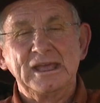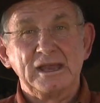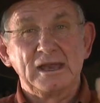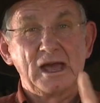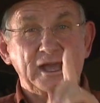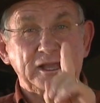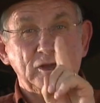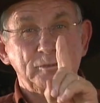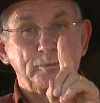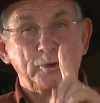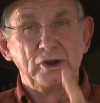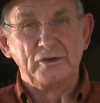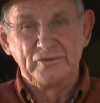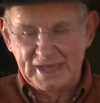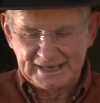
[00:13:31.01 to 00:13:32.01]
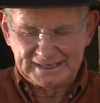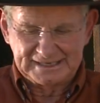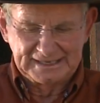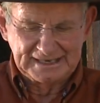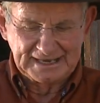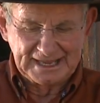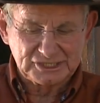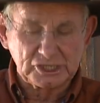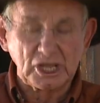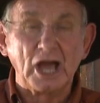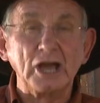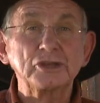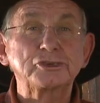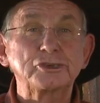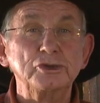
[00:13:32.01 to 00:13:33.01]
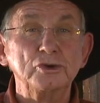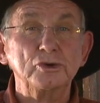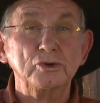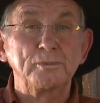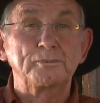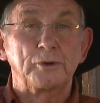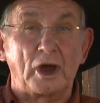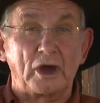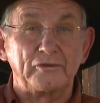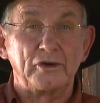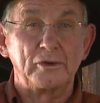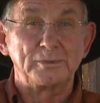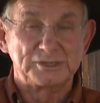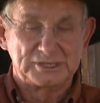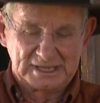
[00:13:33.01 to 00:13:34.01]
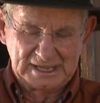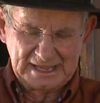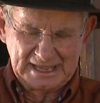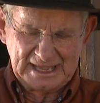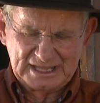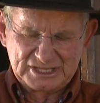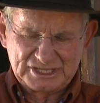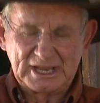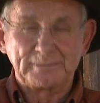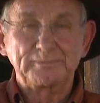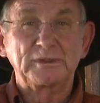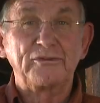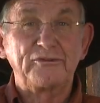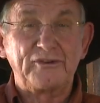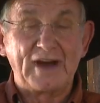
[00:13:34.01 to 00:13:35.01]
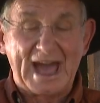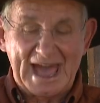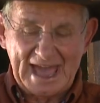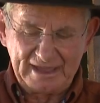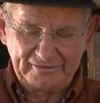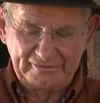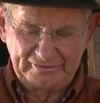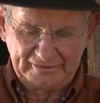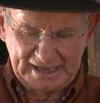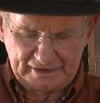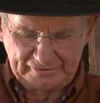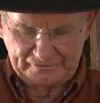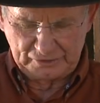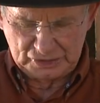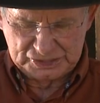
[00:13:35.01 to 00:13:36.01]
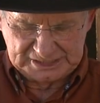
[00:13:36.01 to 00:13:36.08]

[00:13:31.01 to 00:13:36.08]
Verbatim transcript: Now, I can prove that. Let's go to Proverbs chapter five and verse